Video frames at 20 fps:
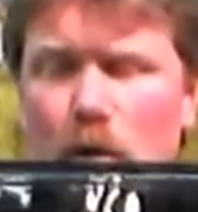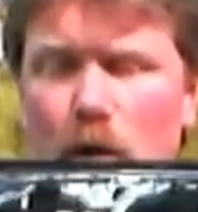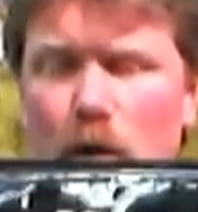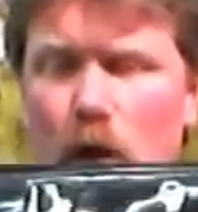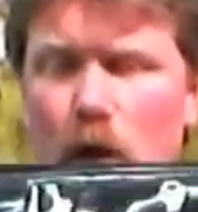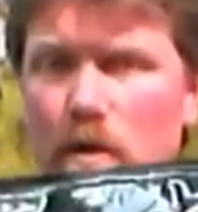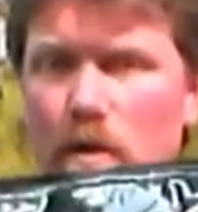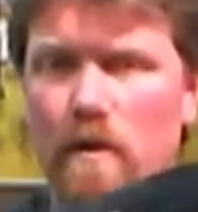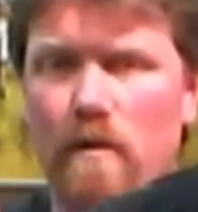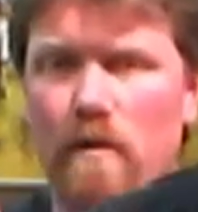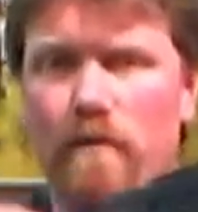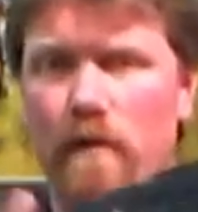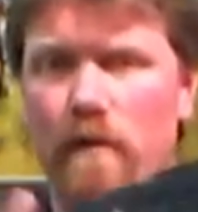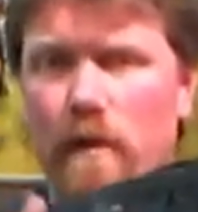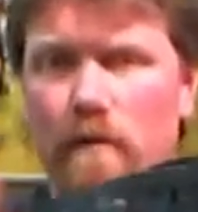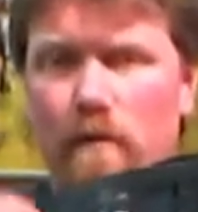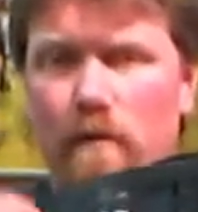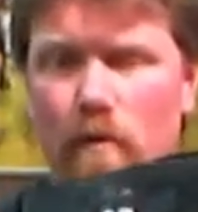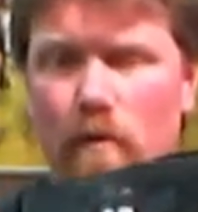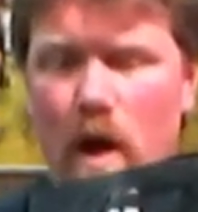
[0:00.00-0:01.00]
You can
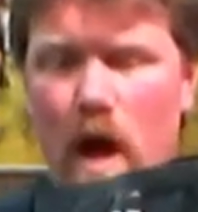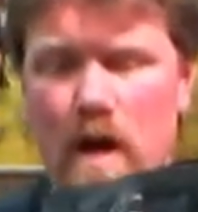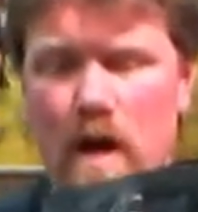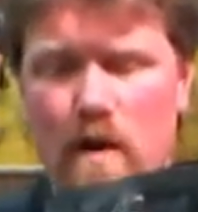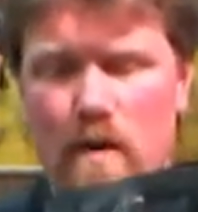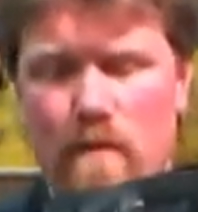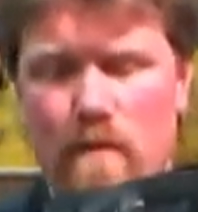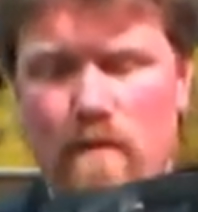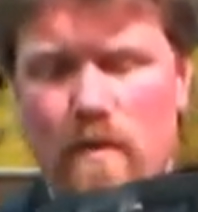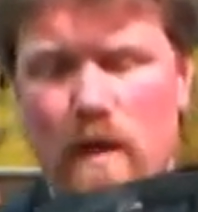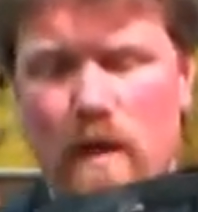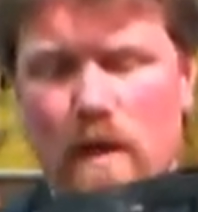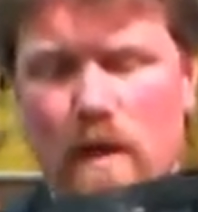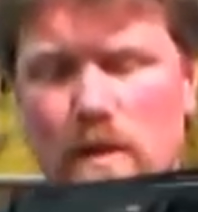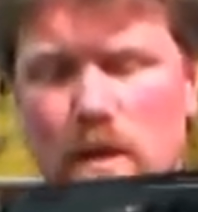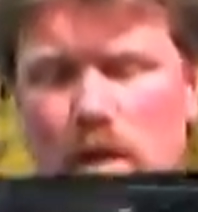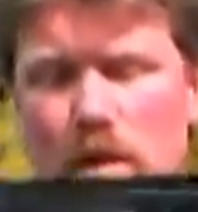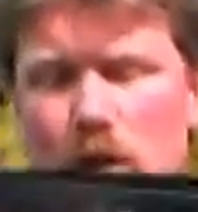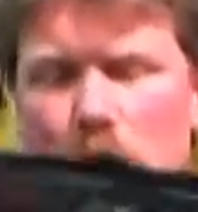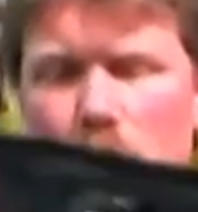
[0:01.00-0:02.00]
fit a variety of
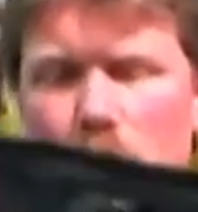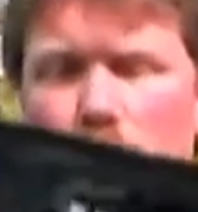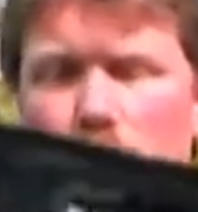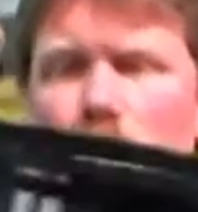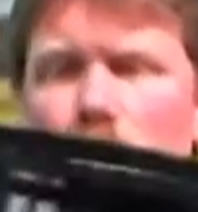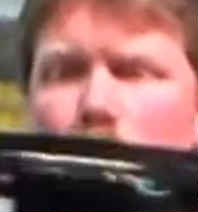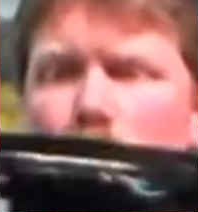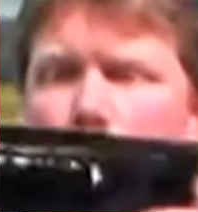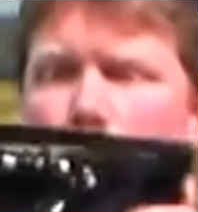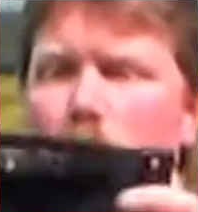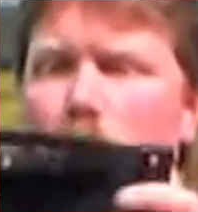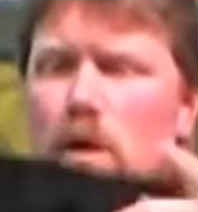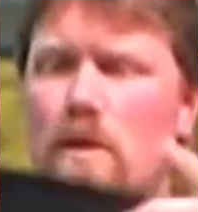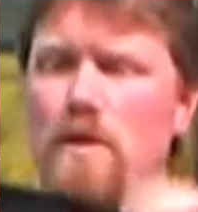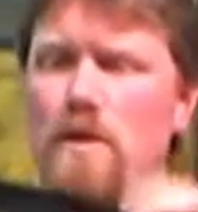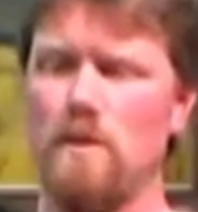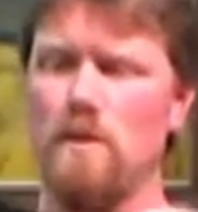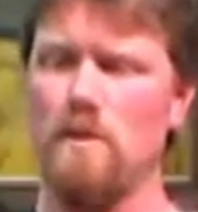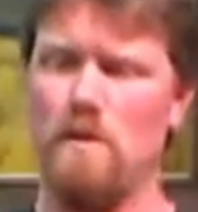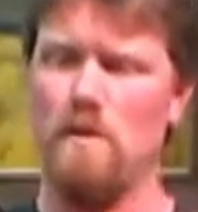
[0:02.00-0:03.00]
things in here, but
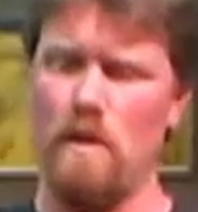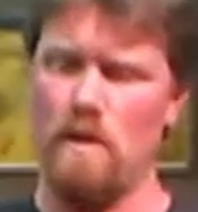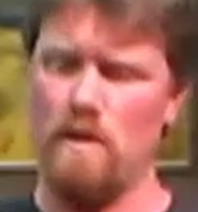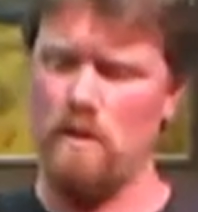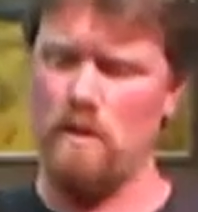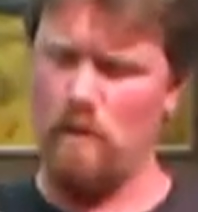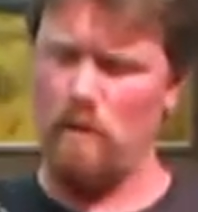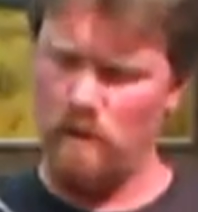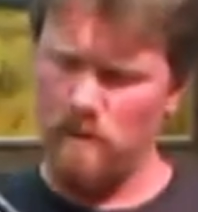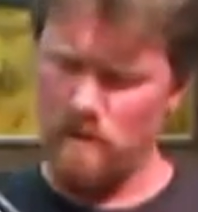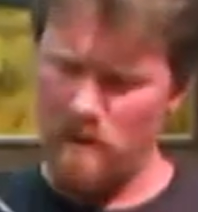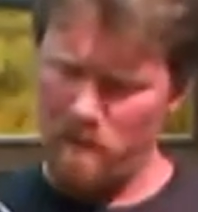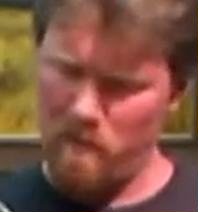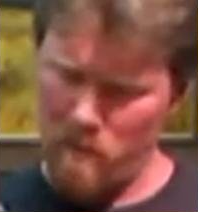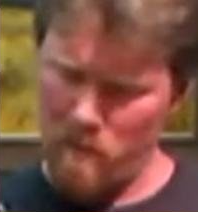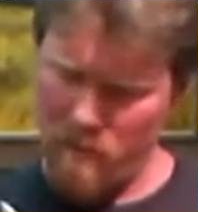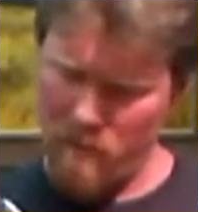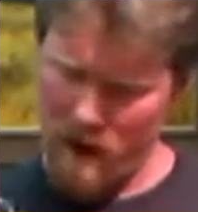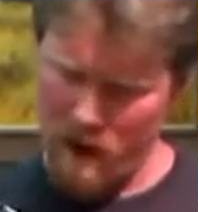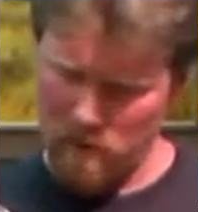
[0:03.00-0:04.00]
it's a little
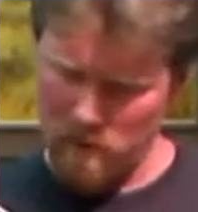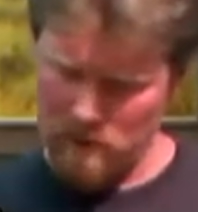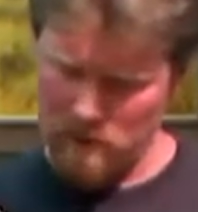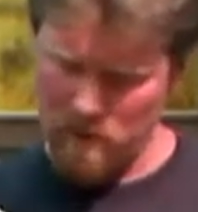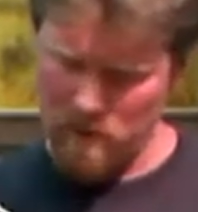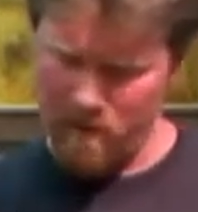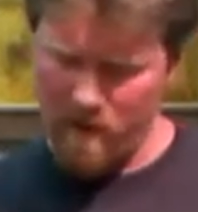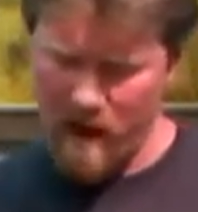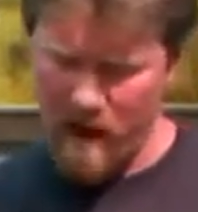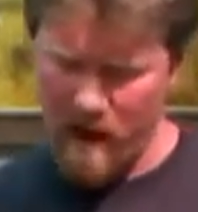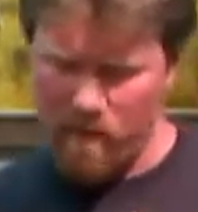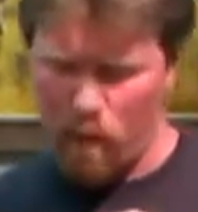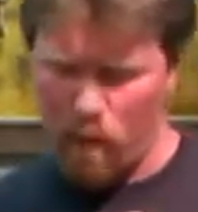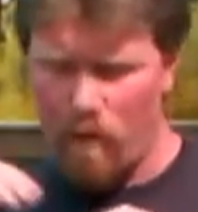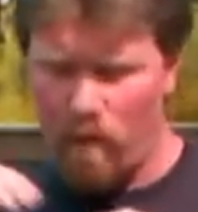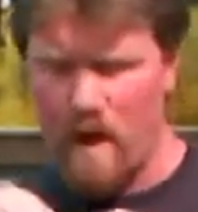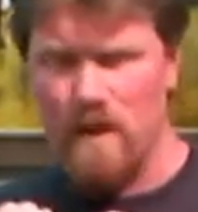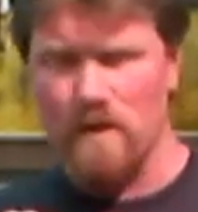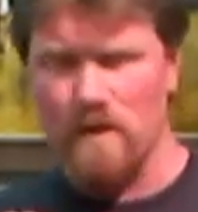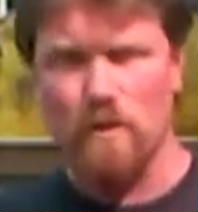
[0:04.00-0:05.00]
zipper pouch, so if I have
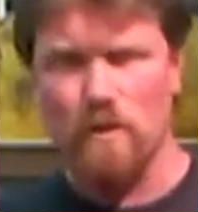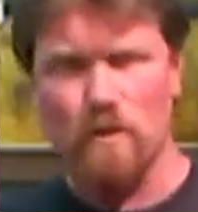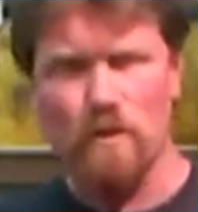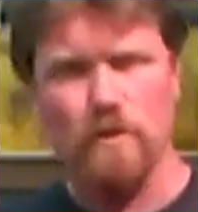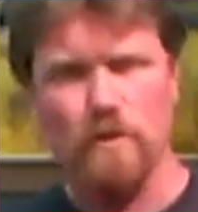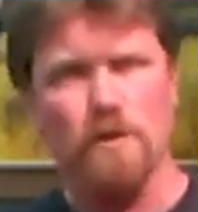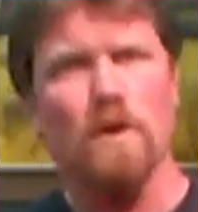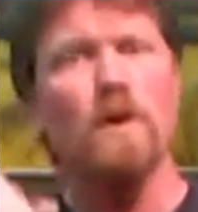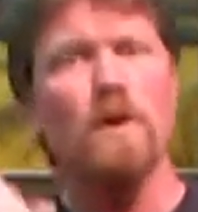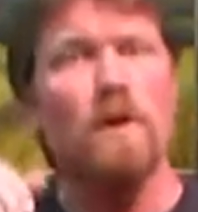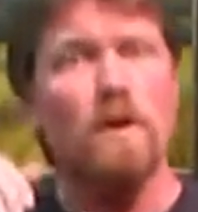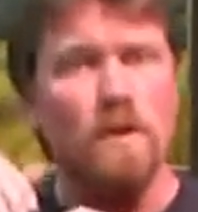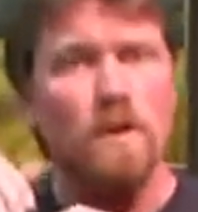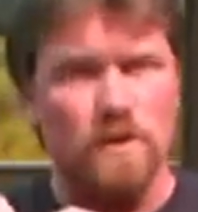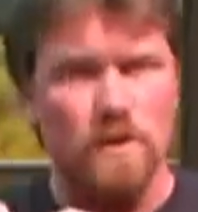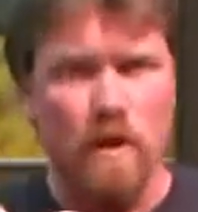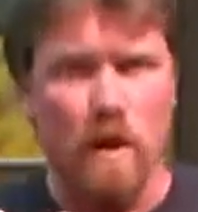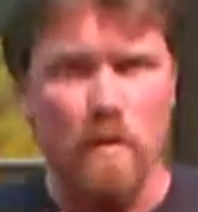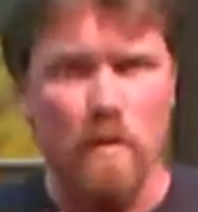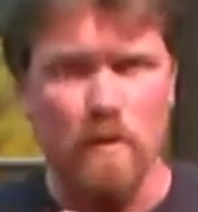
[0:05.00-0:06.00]
erasers,
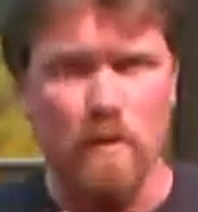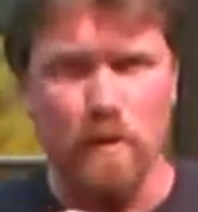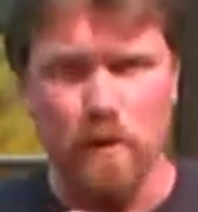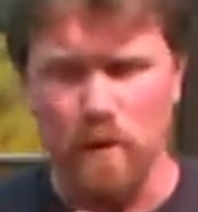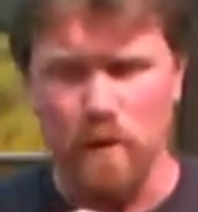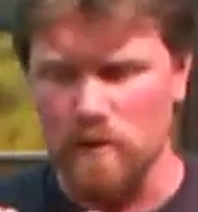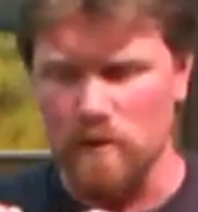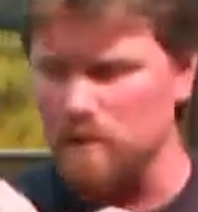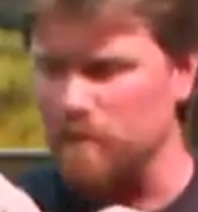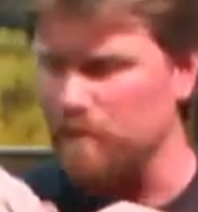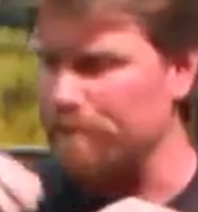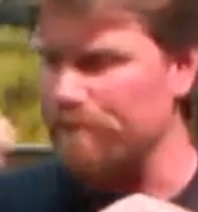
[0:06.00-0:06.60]
sharpeners,